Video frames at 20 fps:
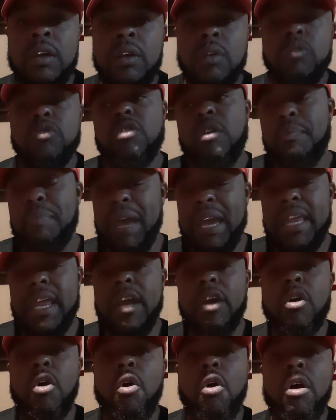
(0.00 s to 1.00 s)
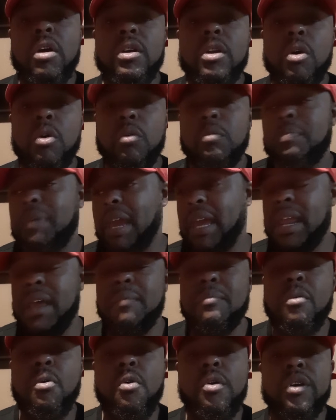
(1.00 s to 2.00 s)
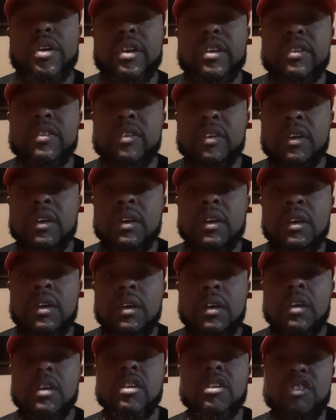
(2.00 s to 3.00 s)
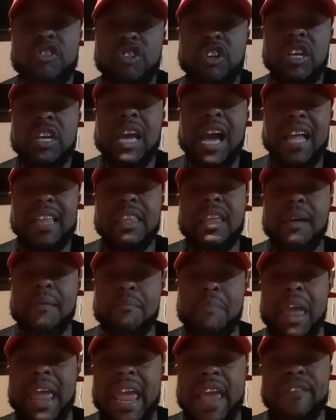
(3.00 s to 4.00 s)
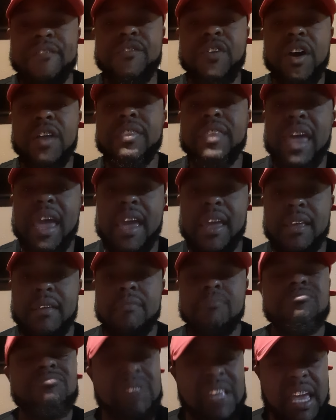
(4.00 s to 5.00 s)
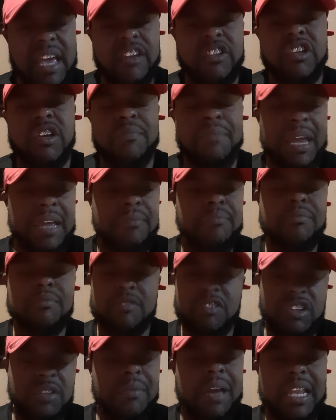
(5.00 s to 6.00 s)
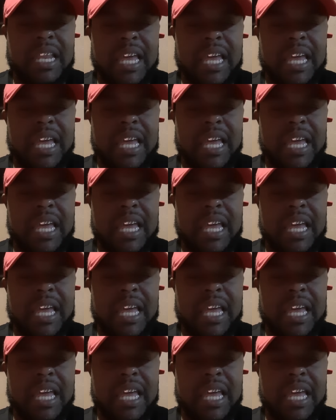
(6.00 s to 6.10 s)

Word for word: Who's going to pay that car note, pay that mortgage? She got the man for that. Yeah, she may she may